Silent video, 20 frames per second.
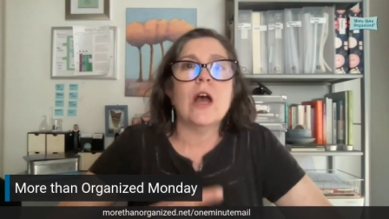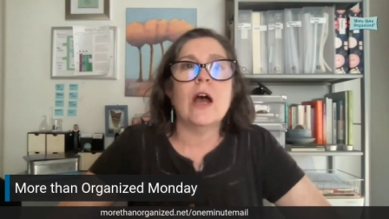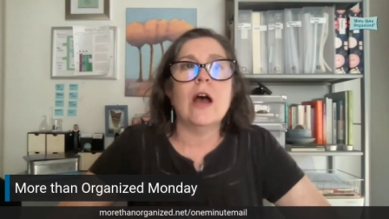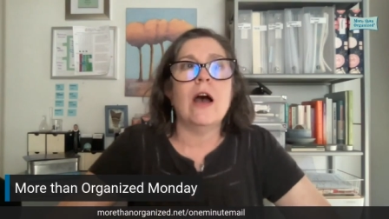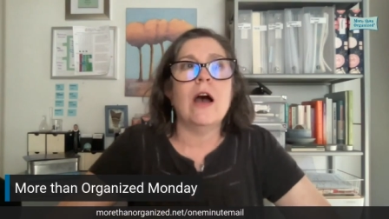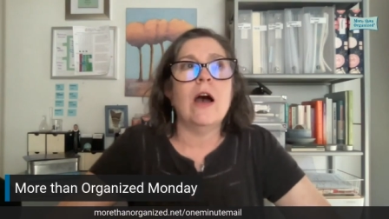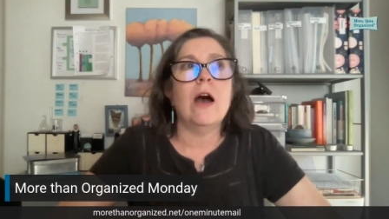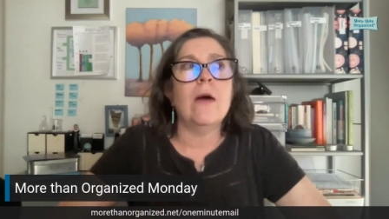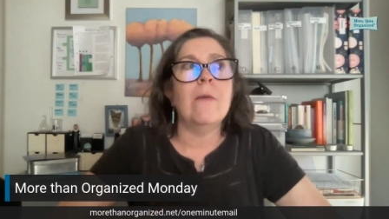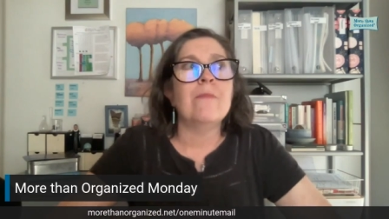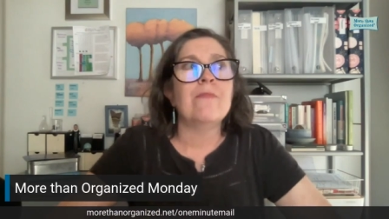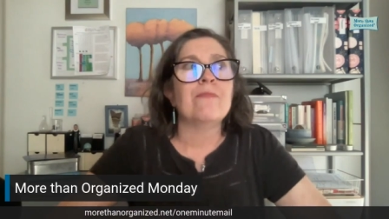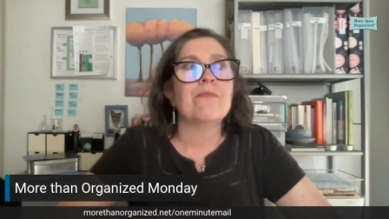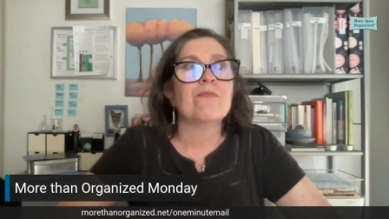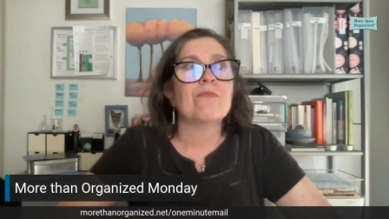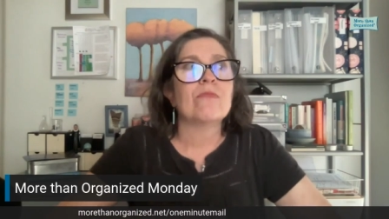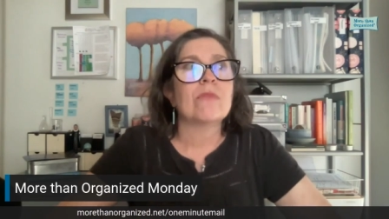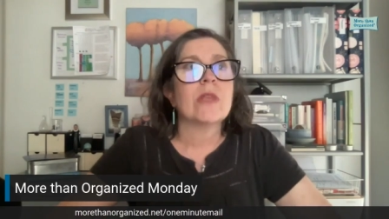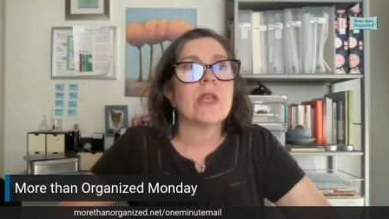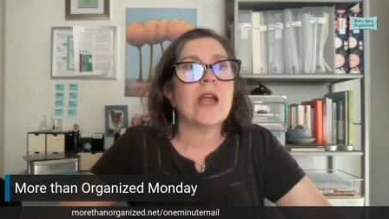
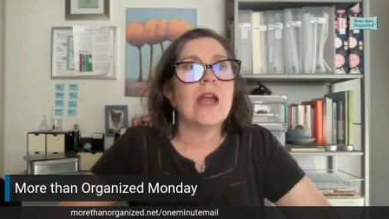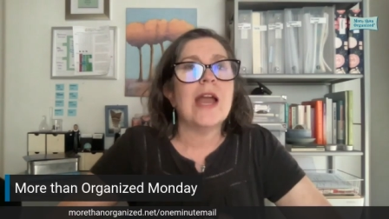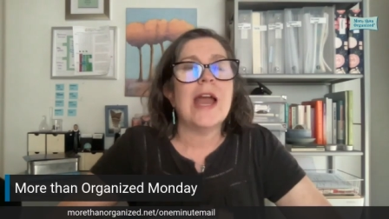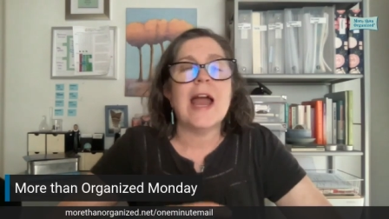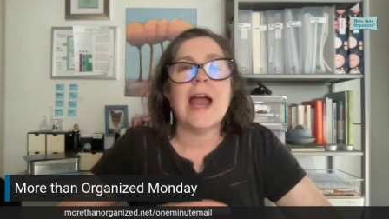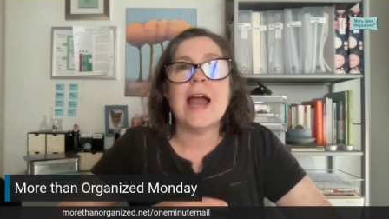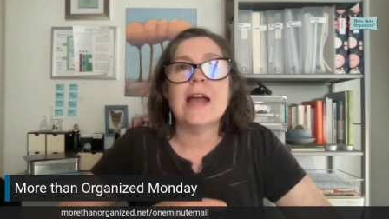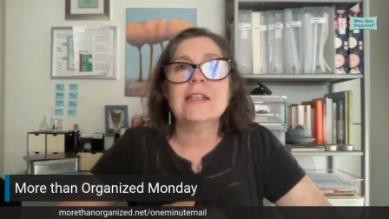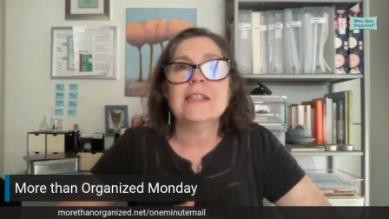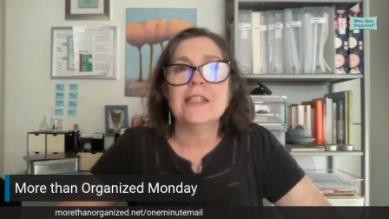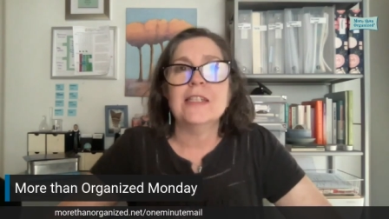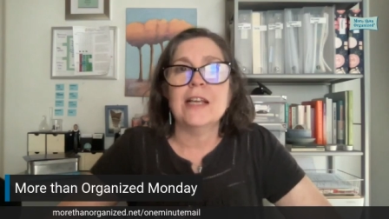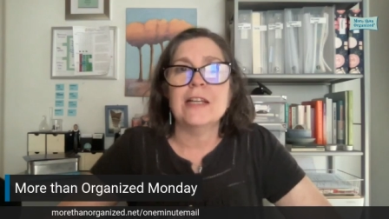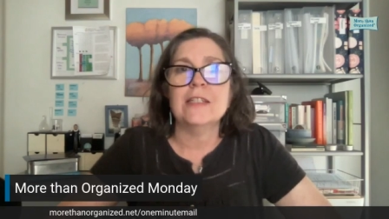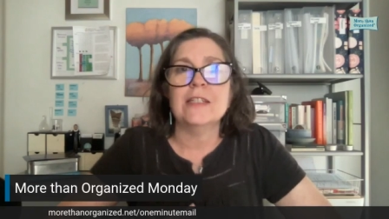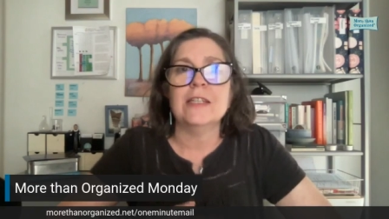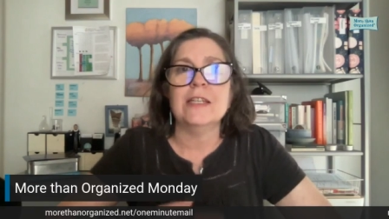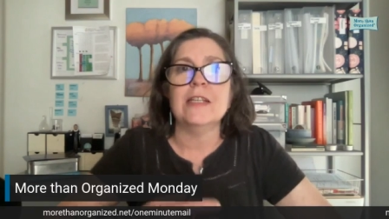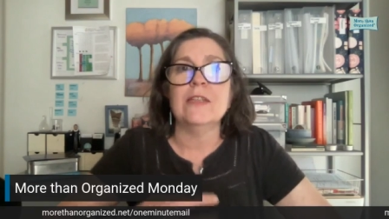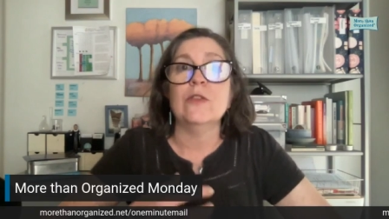Um,
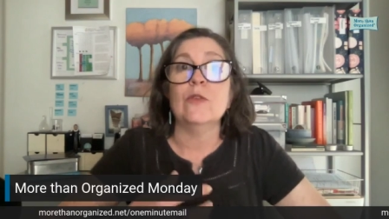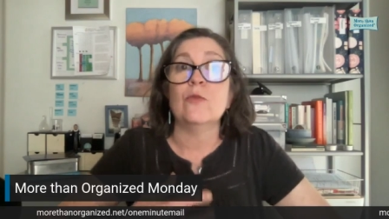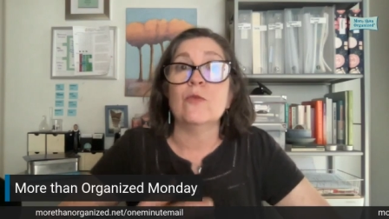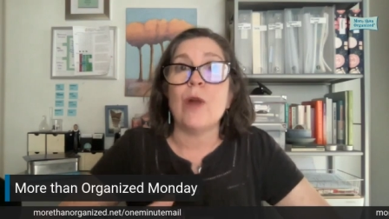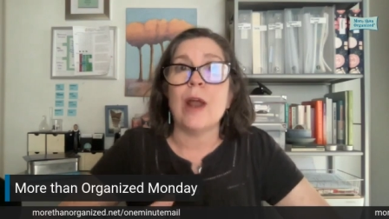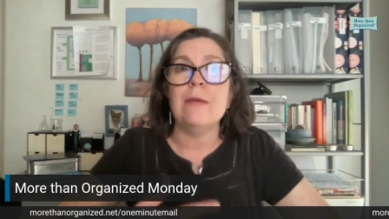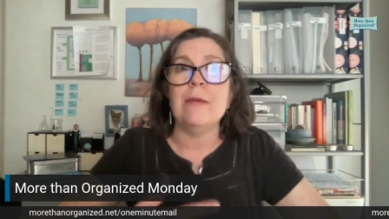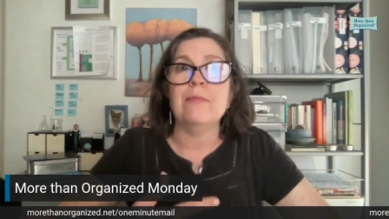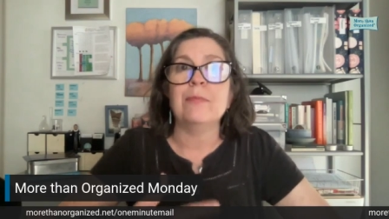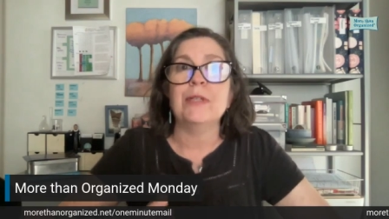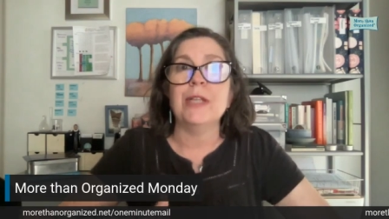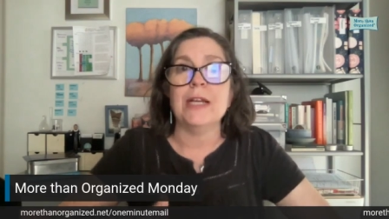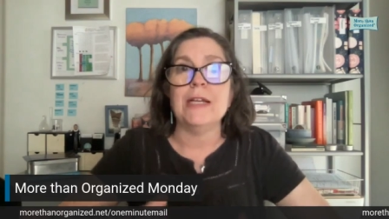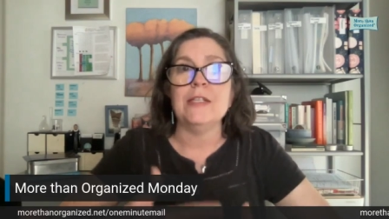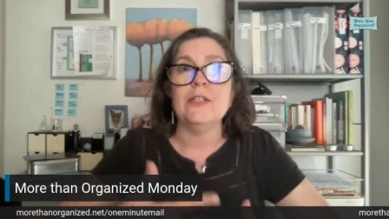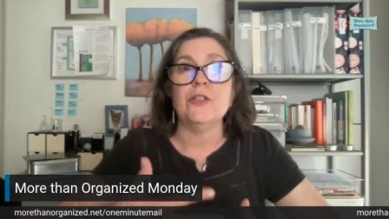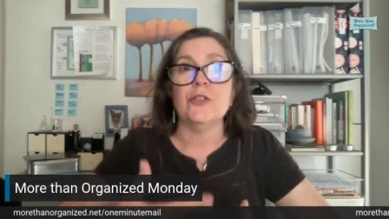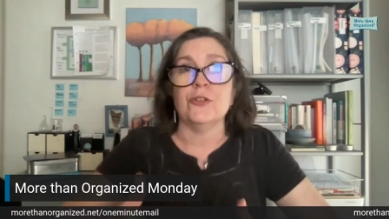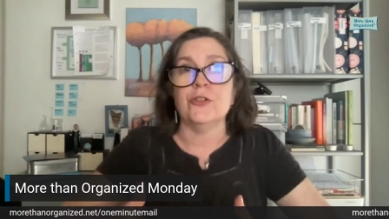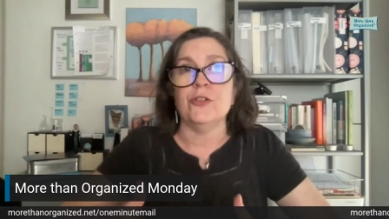accessing the right
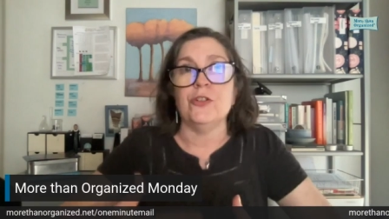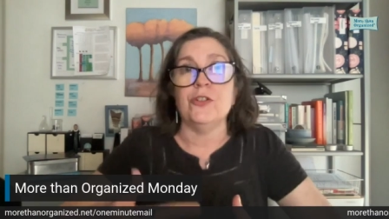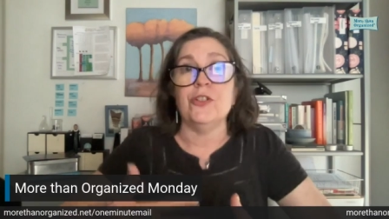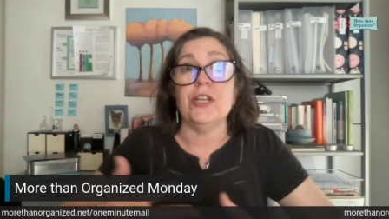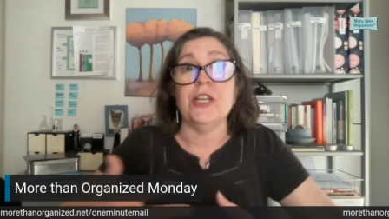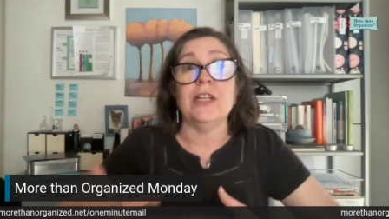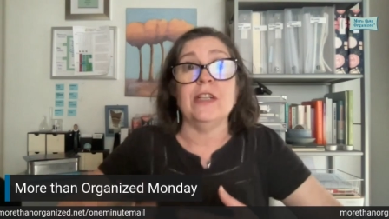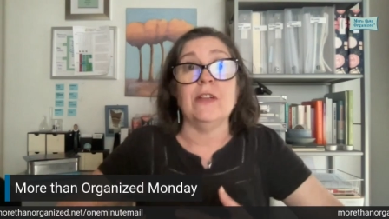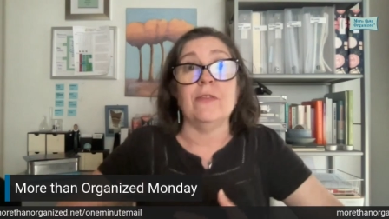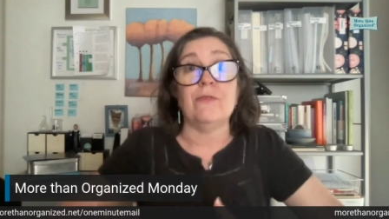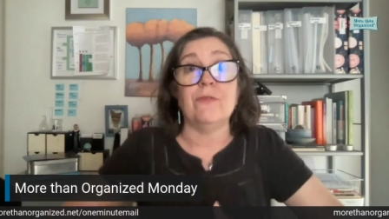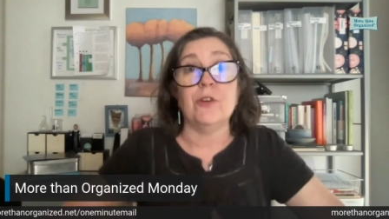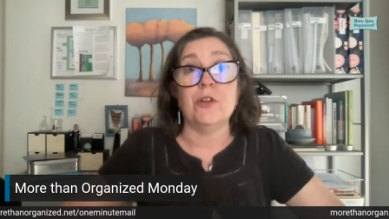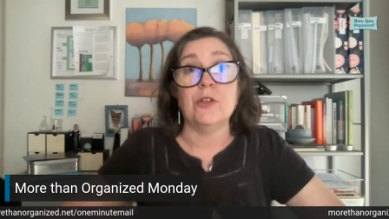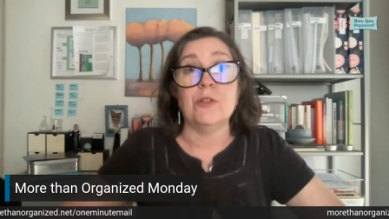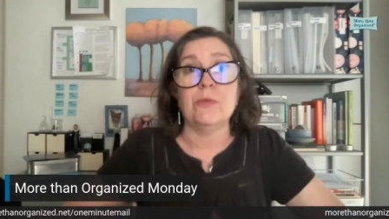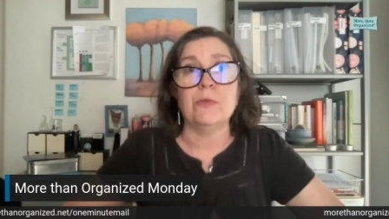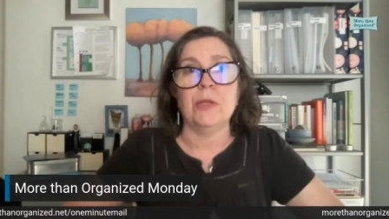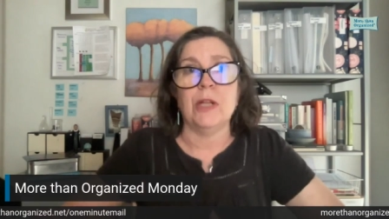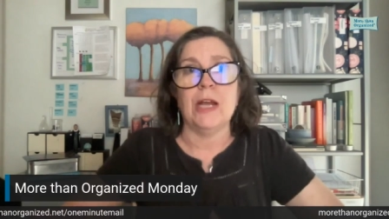place you're searching in the
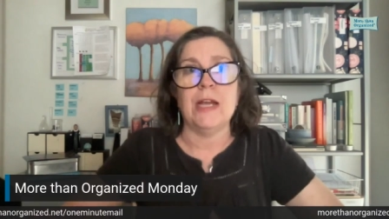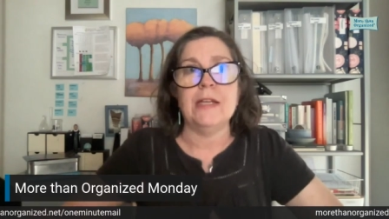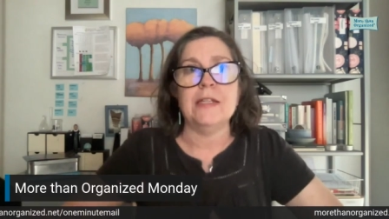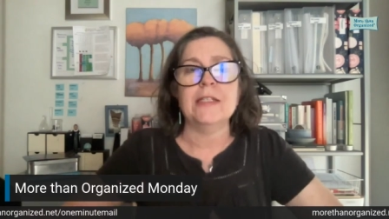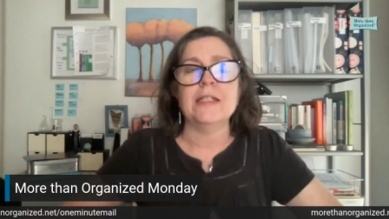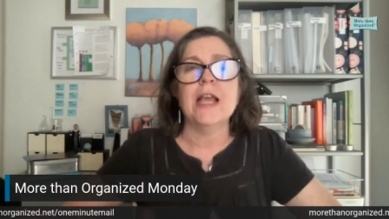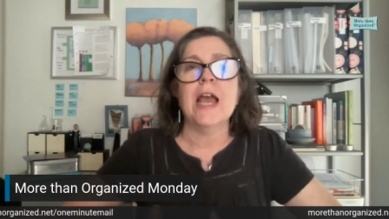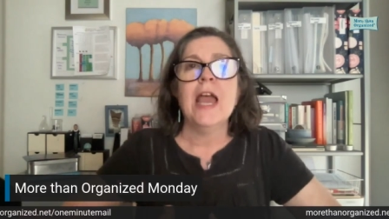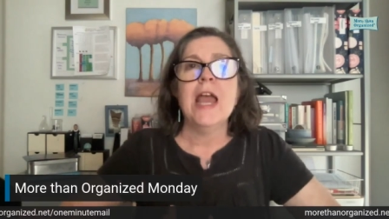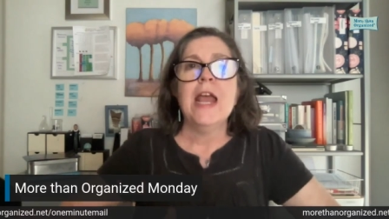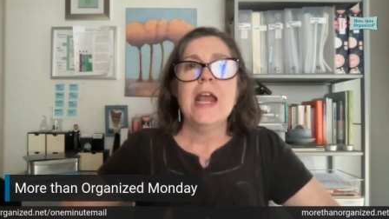first place?